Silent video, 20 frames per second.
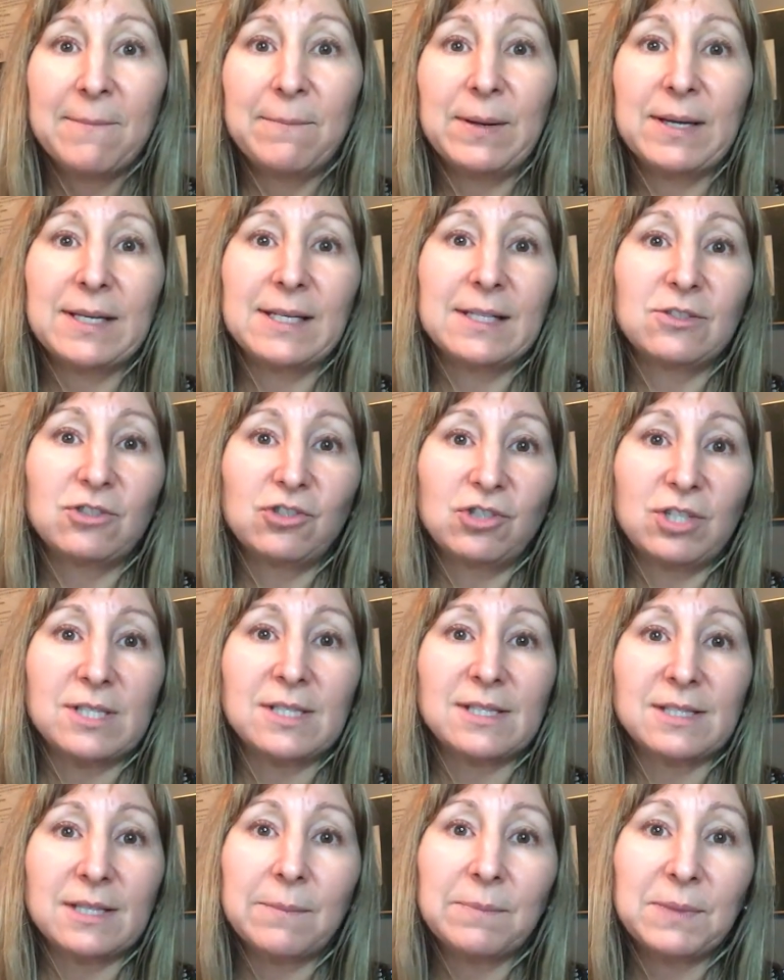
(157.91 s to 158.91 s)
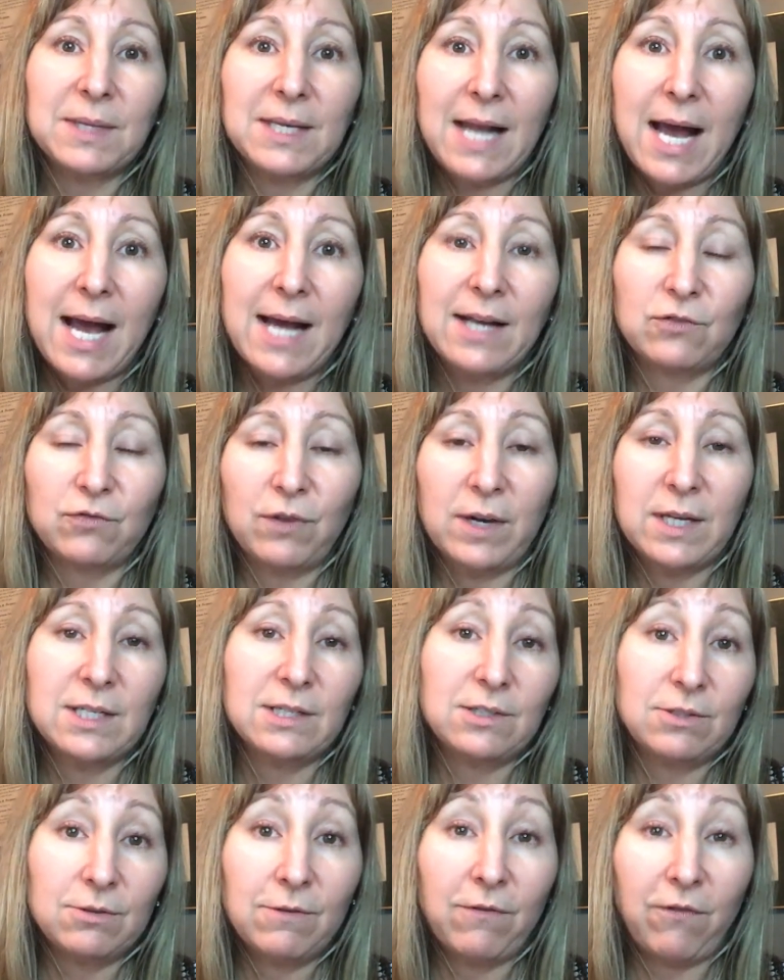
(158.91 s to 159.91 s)
But it's just something I try
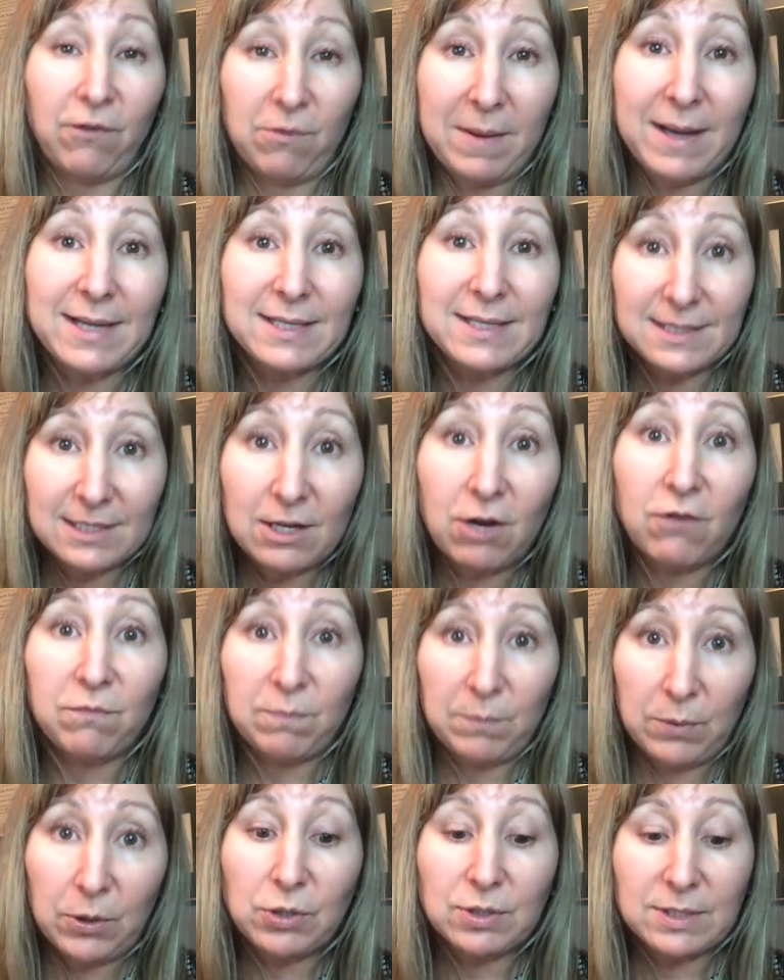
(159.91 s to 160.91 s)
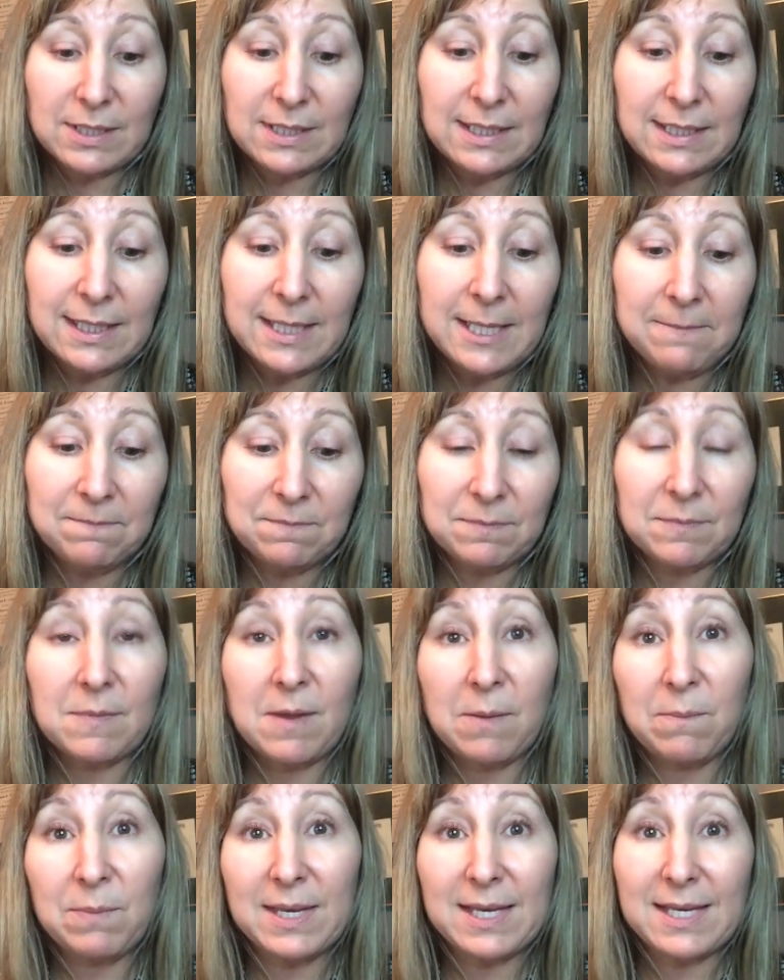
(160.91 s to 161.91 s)
to do for myself personally
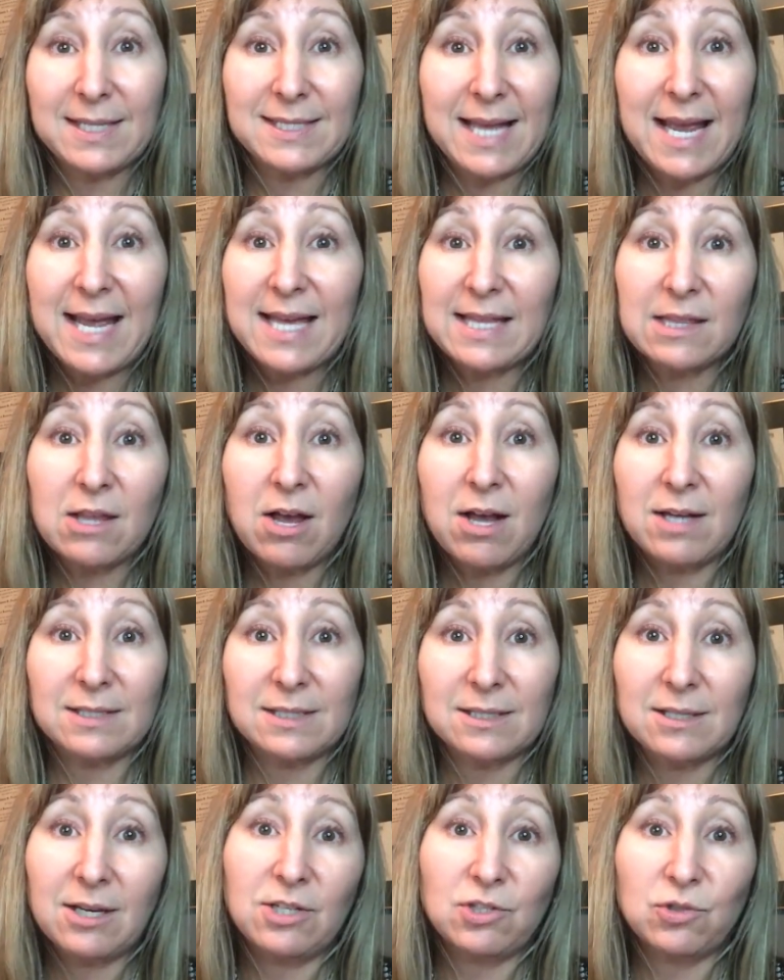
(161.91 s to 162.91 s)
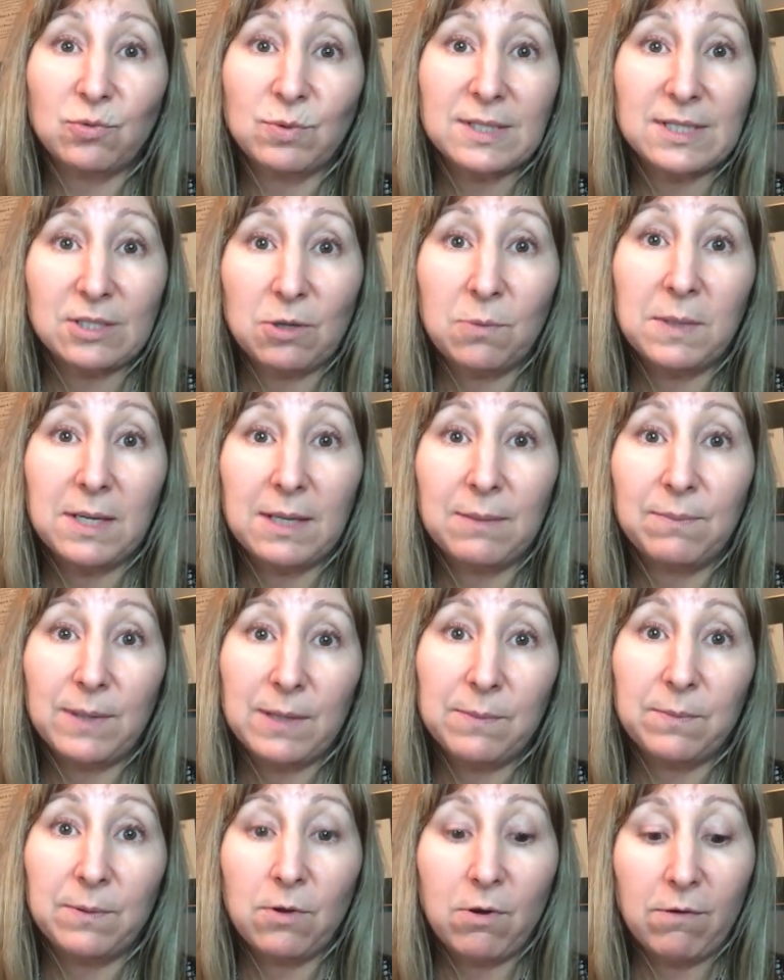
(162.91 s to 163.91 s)
because I had lost touch with so many
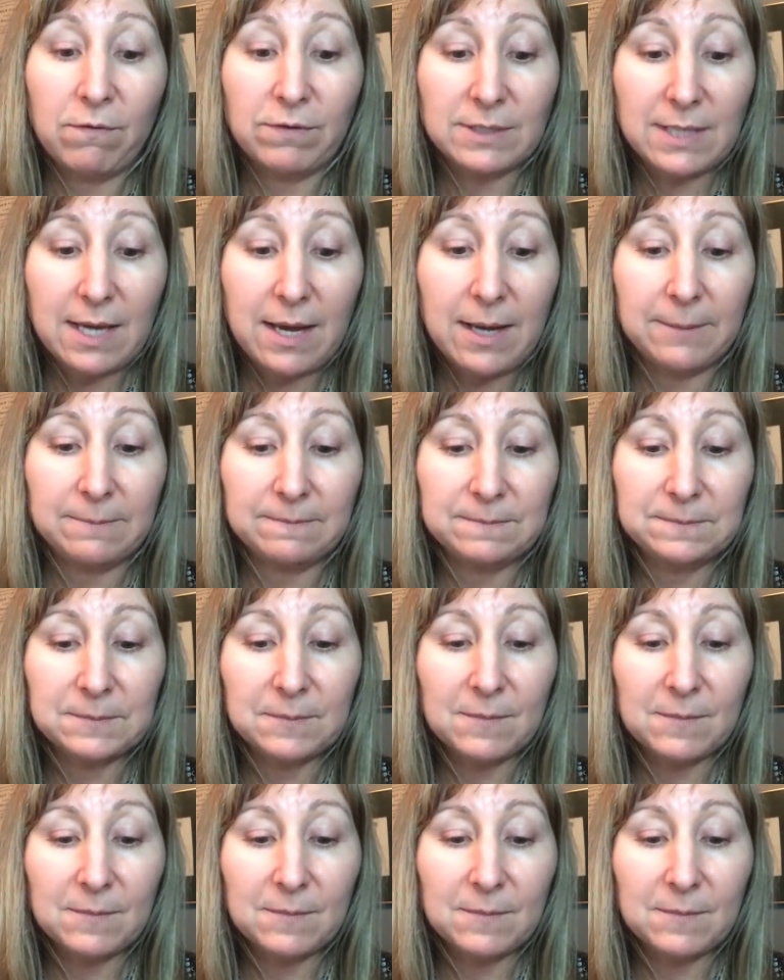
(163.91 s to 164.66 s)
people over time.